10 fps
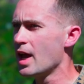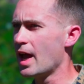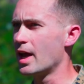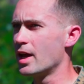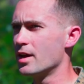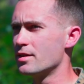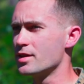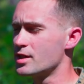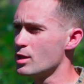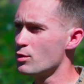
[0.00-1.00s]
And the
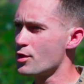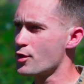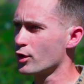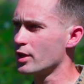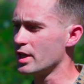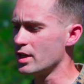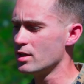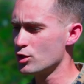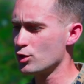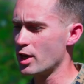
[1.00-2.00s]
C-130
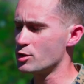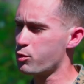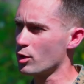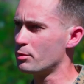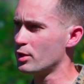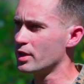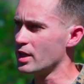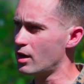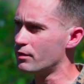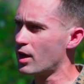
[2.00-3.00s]

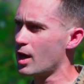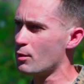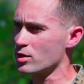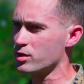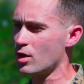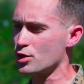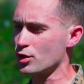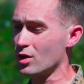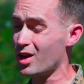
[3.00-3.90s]
transportability of the HIMARS launcher